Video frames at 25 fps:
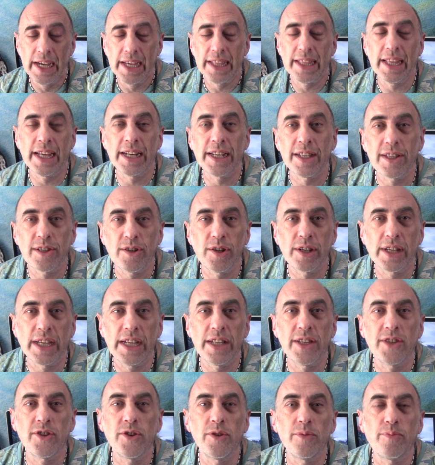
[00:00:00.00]
that it took
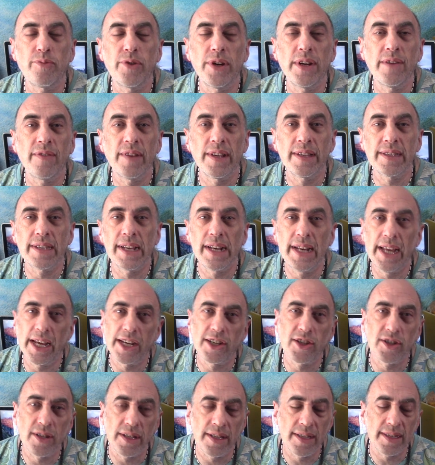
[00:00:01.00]
into previous
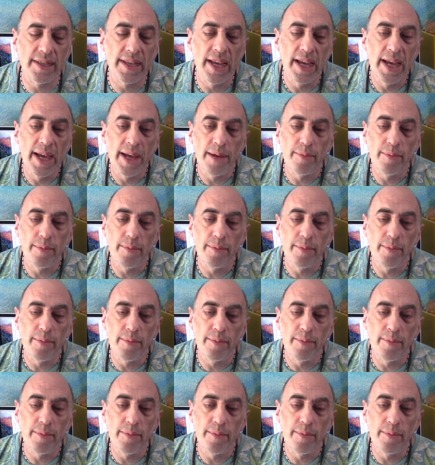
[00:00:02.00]
elections,